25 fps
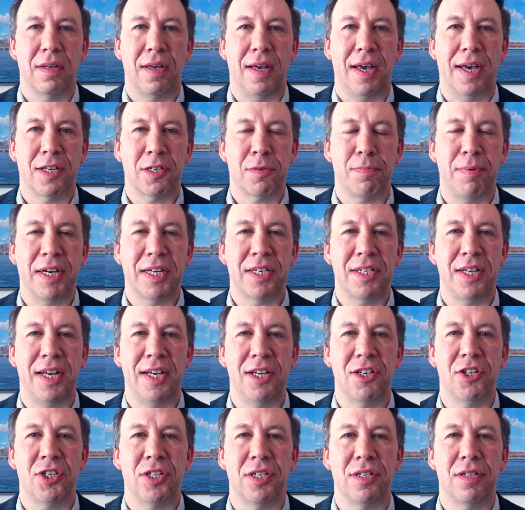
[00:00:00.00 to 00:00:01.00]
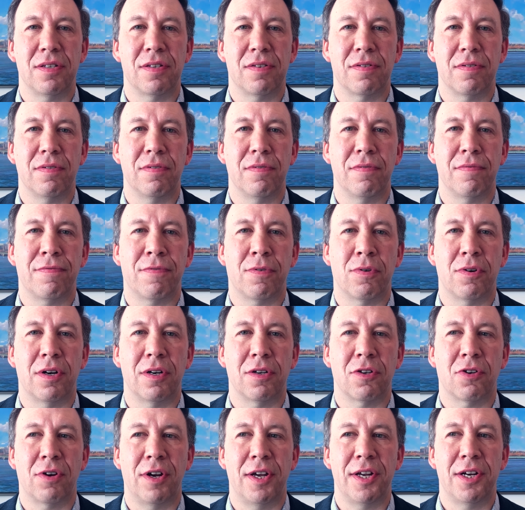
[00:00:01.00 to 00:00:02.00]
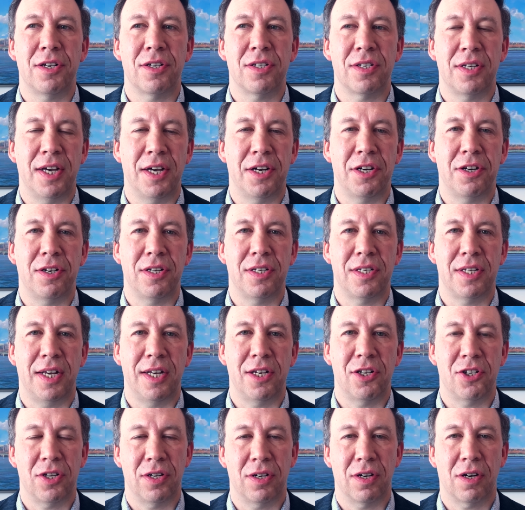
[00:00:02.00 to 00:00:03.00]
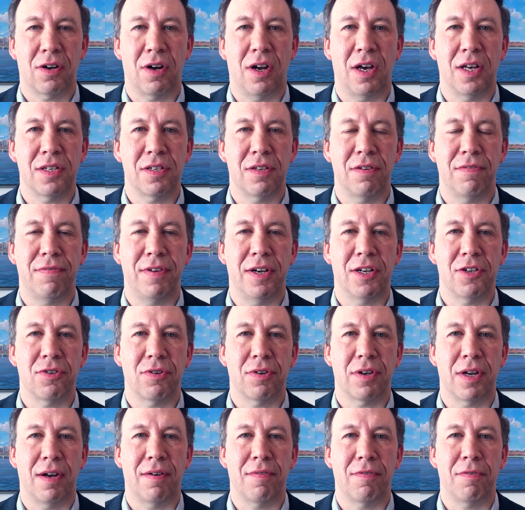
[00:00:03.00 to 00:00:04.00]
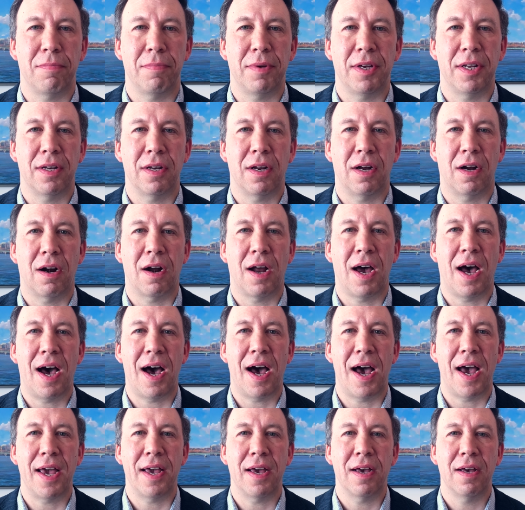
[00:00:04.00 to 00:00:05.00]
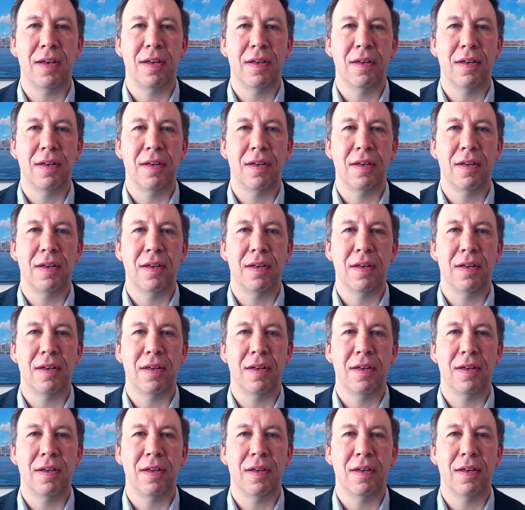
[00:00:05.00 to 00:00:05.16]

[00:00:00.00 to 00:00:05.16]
Expectations for greater standardization across the federal government are high,